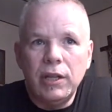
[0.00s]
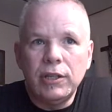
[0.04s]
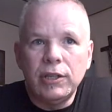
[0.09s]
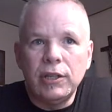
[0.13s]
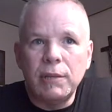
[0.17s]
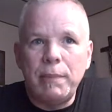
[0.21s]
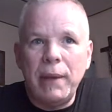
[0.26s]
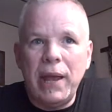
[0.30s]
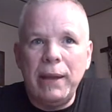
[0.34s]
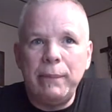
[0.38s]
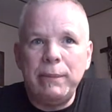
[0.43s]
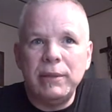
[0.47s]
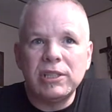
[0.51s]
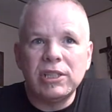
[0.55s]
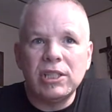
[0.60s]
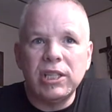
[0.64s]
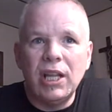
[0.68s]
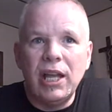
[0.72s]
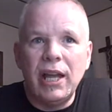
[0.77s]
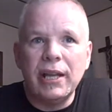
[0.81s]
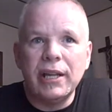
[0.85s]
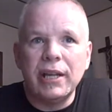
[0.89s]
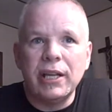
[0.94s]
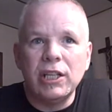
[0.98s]
The baby's
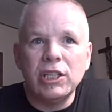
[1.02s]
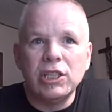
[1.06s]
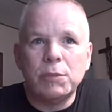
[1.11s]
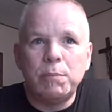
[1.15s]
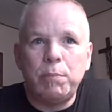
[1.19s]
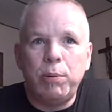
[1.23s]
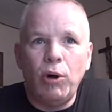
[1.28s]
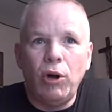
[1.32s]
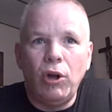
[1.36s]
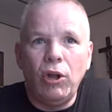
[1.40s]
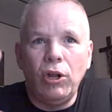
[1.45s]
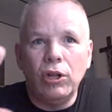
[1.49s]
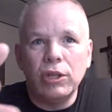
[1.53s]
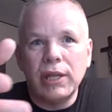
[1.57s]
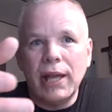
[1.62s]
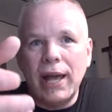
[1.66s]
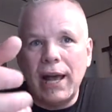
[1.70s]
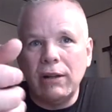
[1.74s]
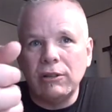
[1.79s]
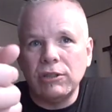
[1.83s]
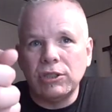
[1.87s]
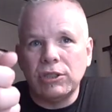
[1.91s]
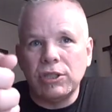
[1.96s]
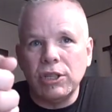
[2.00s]
leg is pulled
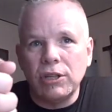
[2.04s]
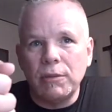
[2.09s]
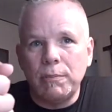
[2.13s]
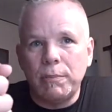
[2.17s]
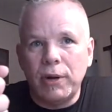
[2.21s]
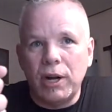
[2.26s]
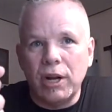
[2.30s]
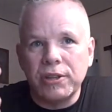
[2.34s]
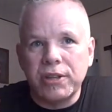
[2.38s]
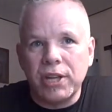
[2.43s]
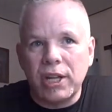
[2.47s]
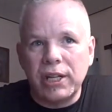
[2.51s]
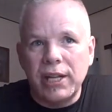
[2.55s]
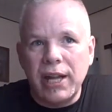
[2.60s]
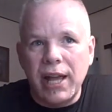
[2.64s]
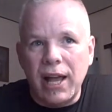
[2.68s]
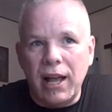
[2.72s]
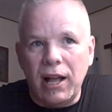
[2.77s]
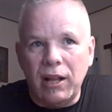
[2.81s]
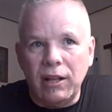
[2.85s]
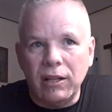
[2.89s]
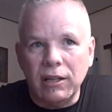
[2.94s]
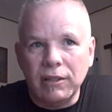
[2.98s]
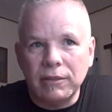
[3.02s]
out into the birth
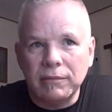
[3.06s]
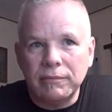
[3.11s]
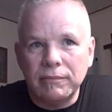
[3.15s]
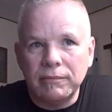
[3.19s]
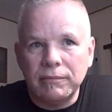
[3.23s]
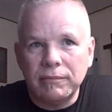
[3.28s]
canal.